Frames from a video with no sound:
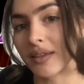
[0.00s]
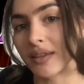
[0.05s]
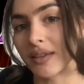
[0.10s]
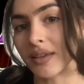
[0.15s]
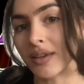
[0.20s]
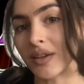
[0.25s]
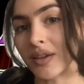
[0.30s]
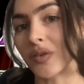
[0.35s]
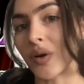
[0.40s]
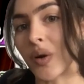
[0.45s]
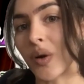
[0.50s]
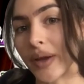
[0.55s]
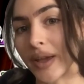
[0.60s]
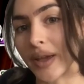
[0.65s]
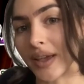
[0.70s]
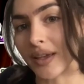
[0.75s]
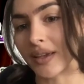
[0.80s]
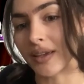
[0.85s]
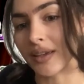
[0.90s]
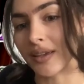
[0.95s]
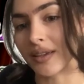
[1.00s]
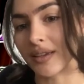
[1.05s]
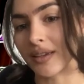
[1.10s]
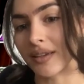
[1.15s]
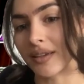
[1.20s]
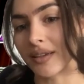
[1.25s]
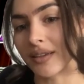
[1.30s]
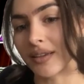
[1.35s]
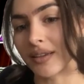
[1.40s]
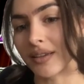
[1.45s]
and growing
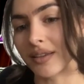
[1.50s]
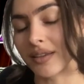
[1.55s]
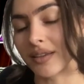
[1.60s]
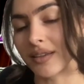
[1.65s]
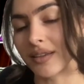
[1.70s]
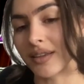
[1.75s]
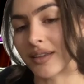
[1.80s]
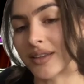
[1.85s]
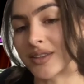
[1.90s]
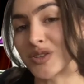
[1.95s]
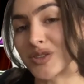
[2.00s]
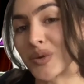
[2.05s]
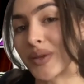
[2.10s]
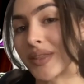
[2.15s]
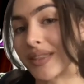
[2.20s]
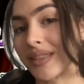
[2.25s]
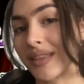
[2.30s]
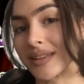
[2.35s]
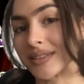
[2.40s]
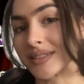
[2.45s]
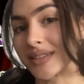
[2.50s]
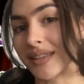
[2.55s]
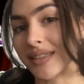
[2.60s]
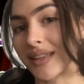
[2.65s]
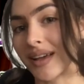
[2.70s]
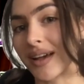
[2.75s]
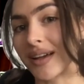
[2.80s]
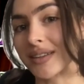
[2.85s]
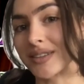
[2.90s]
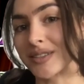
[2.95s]
and doing things like
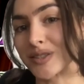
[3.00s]
that.